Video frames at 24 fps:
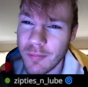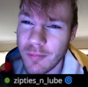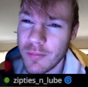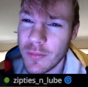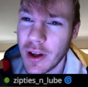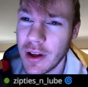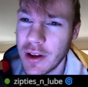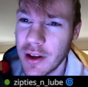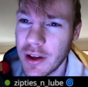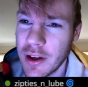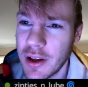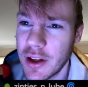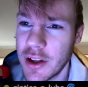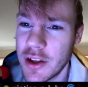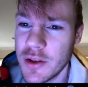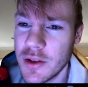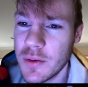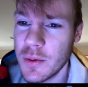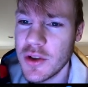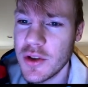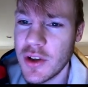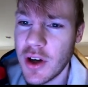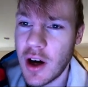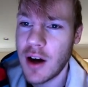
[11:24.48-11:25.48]
He just wants to
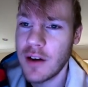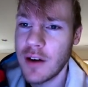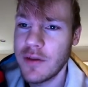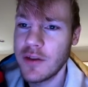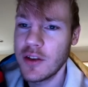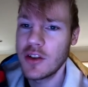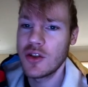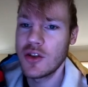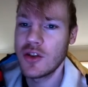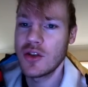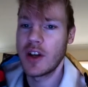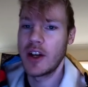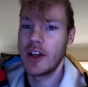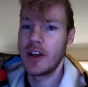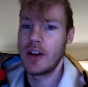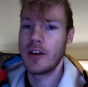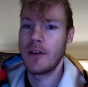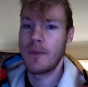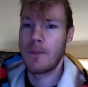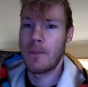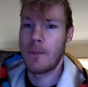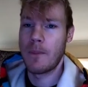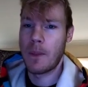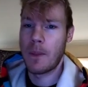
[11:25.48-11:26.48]
offer the trade,
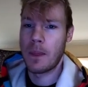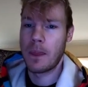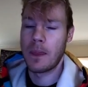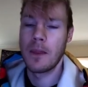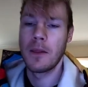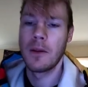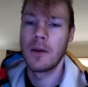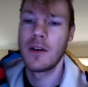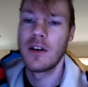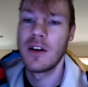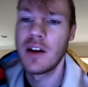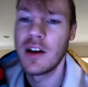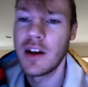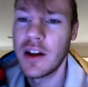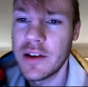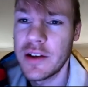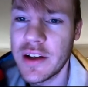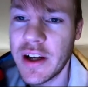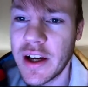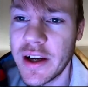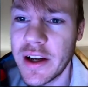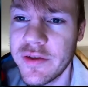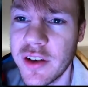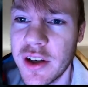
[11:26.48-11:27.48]
knight
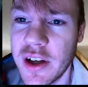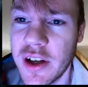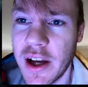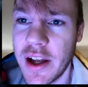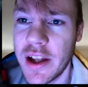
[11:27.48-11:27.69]
for knight.